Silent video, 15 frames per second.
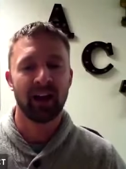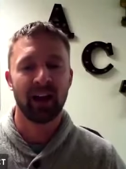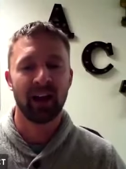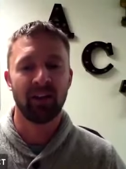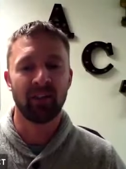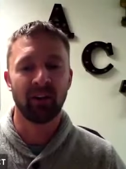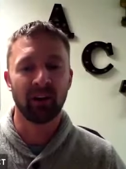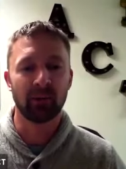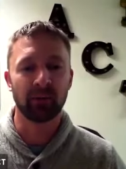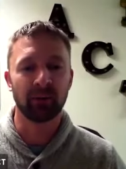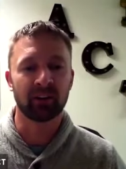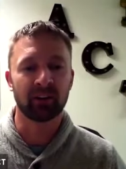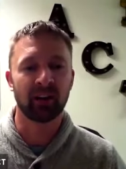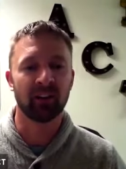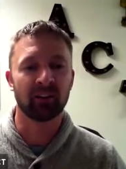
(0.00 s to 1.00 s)
and they're able to
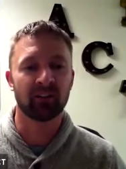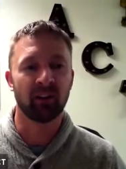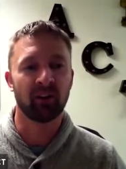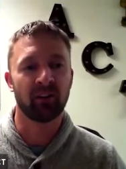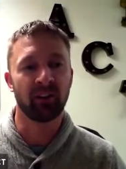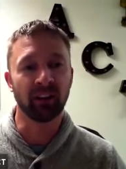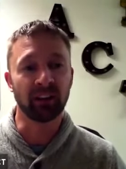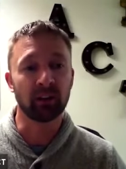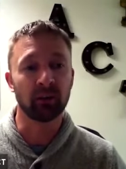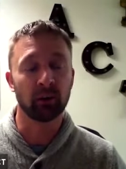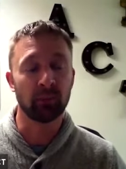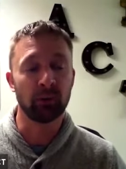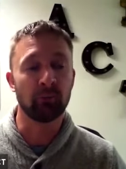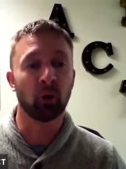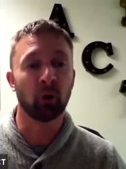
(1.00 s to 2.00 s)
kind of start thinking a little
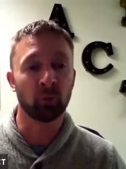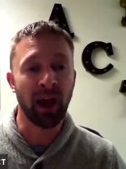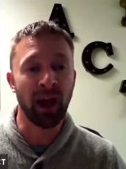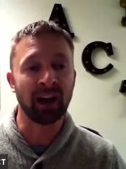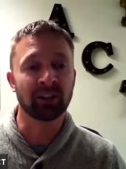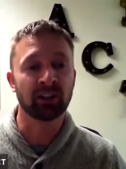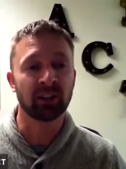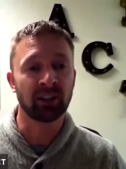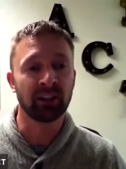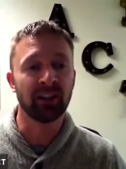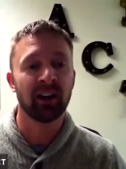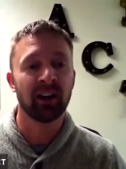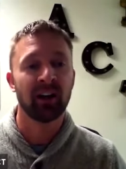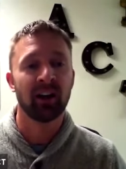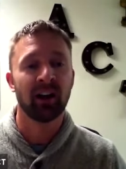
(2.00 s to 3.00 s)
bit more rationally.
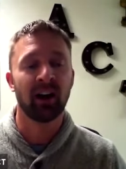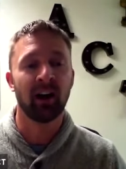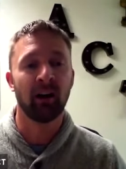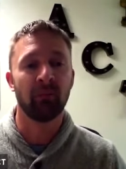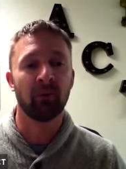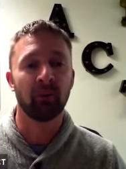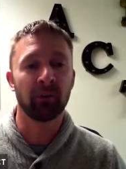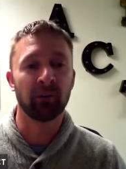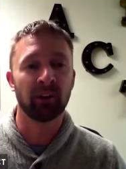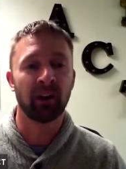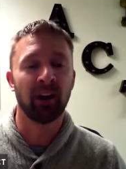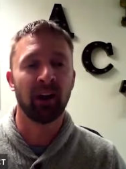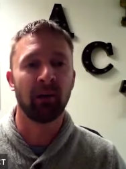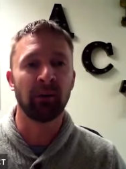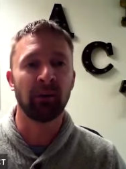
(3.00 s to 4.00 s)
Um, they're able
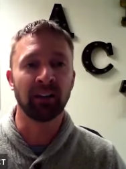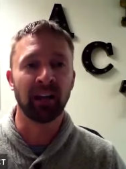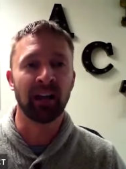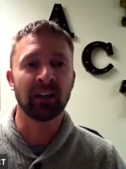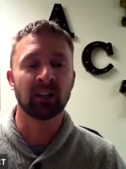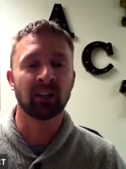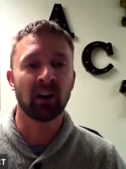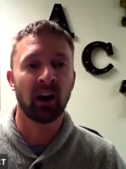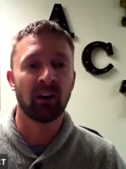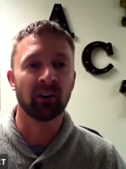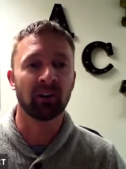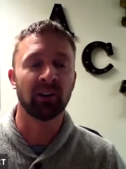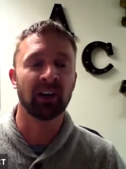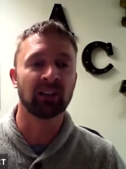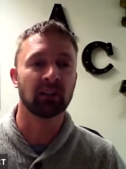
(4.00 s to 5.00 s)
to um, engage in
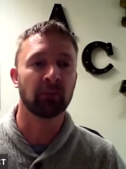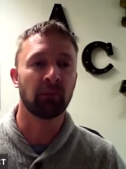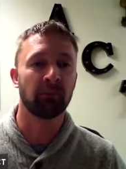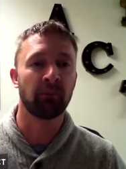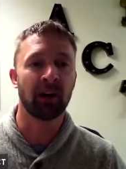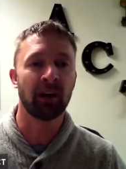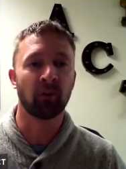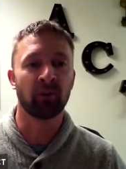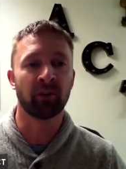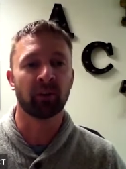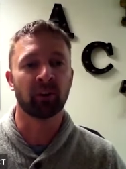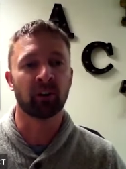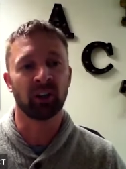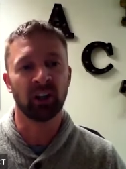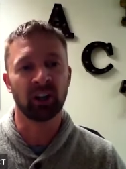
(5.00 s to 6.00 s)
conversation a little bit better with their
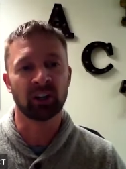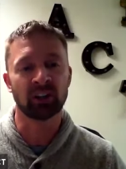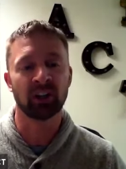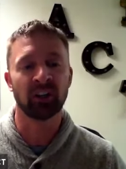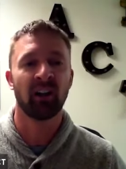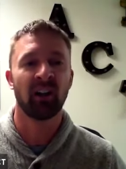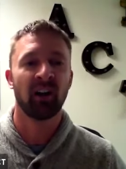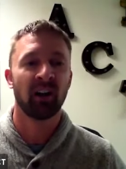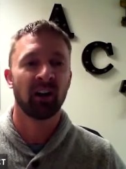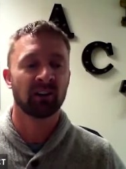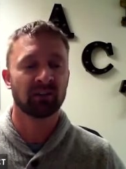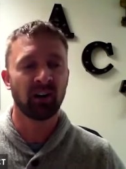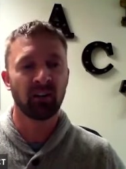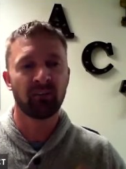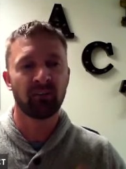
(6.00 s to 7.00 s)
clinician,
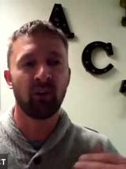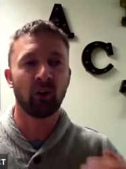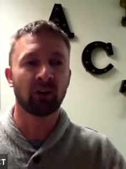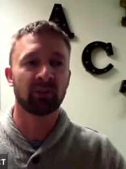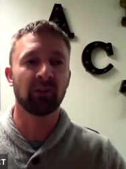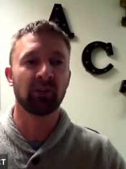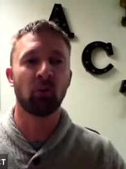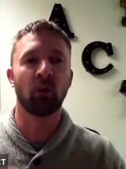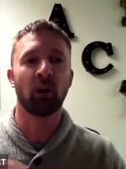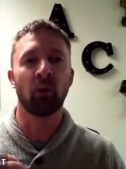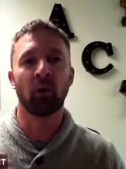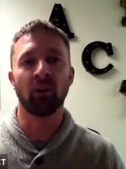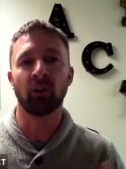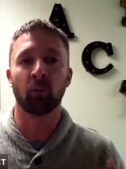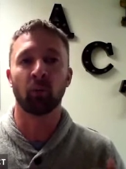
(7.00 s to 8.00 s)
start focusing more on
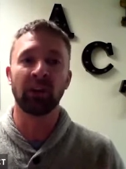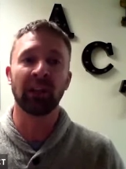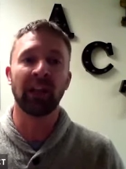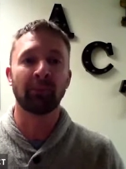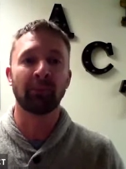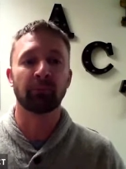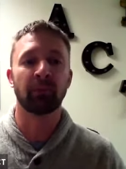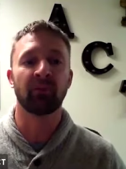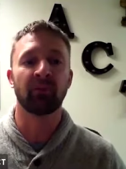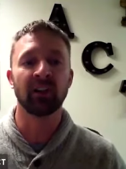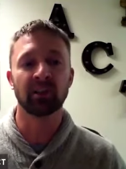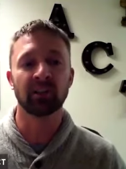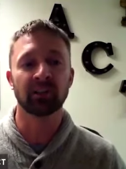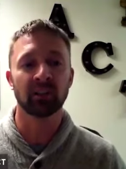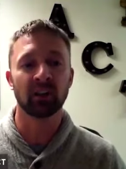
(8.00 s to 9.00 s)
what the relapse
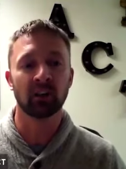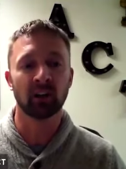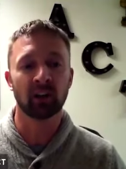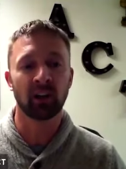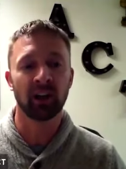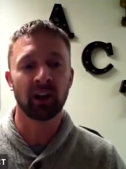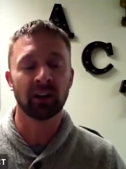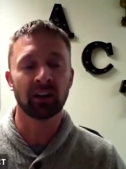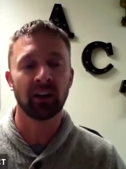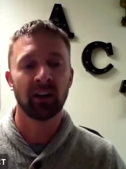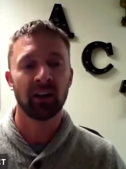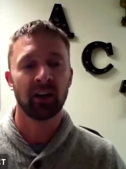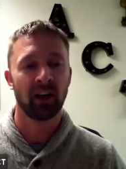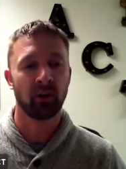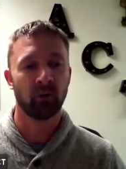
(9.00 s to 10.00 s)
prevention is going to look like,
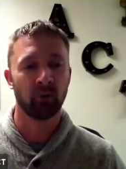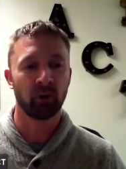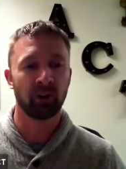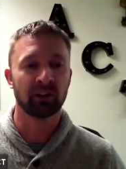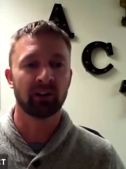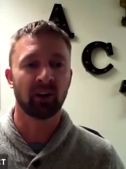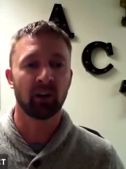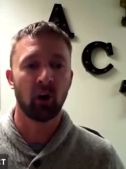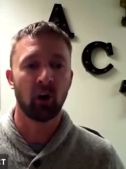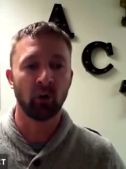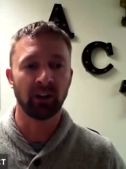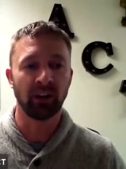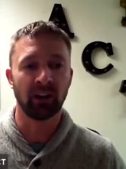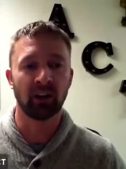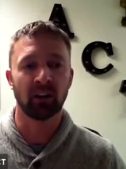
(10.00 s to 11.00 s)
and really start
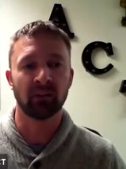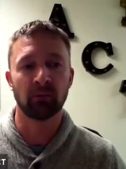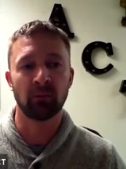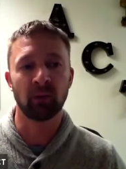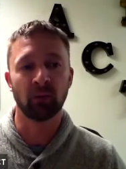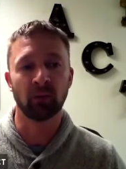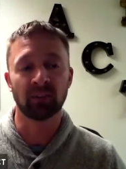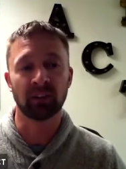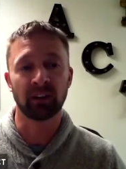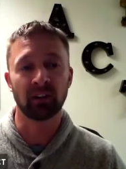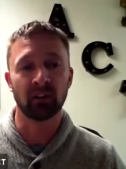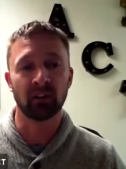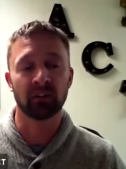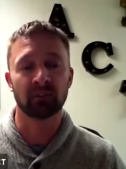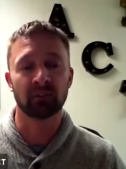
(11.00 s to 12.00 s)
honing in on some of those
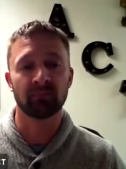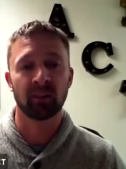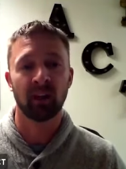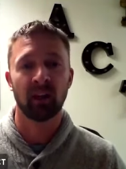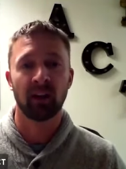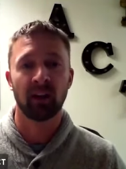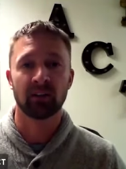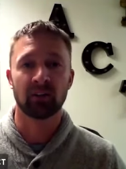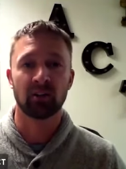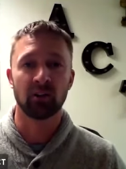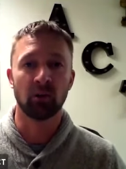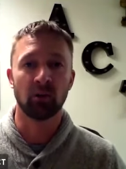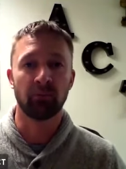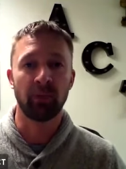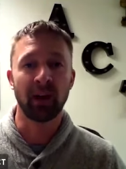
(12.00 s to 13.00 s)
skills
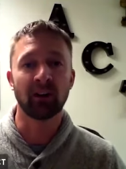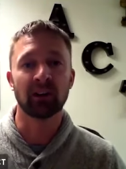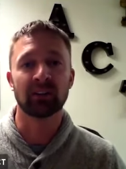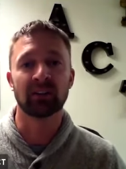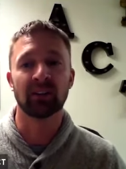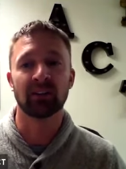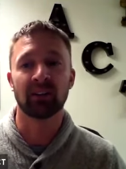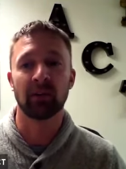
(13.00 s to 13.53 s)
to better assist